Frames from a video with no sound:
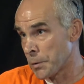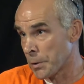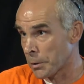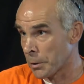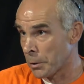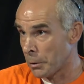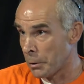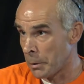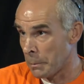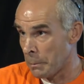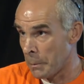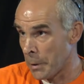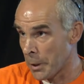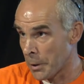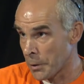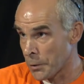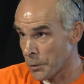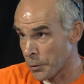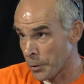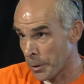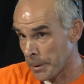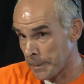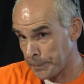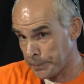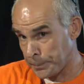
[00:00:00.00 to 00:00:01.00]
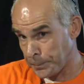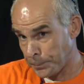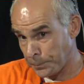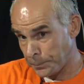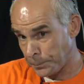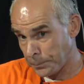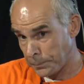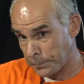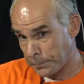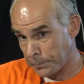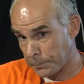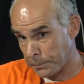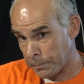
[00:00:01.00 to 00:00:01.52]
the current minister.
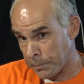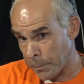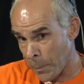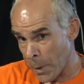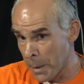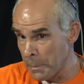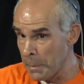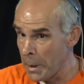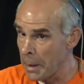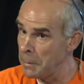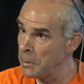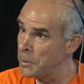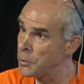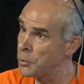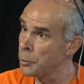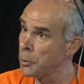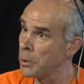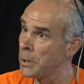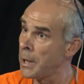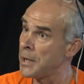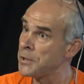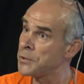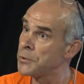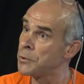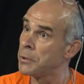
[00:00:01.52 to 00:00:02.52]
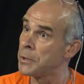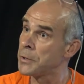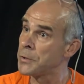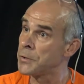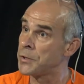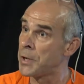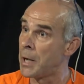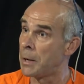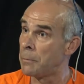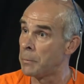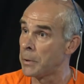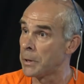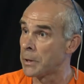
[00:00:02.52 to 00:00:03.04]
And maybe to a lesser
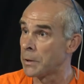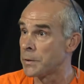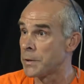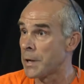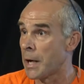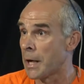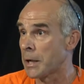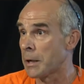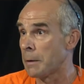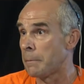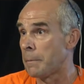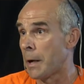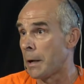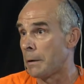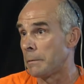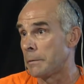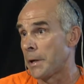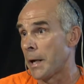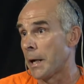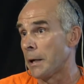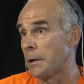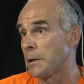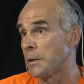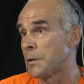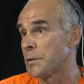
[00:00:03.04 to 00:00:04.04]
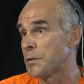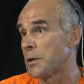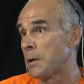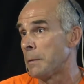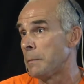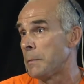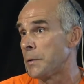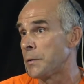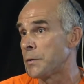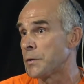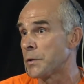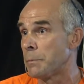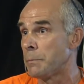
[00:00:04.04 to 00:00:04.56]
extent, we can talk about Kelly
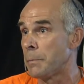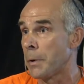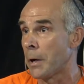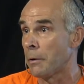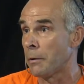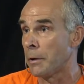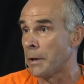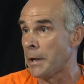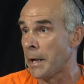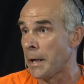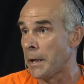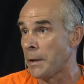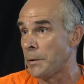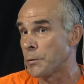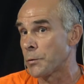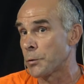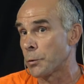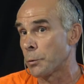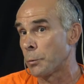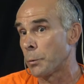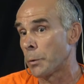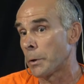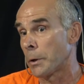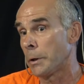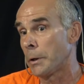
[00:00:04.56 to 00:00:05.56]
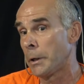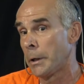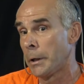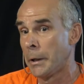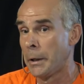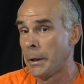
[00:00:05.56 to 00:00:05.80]
Simmons and Perry Haynes, who were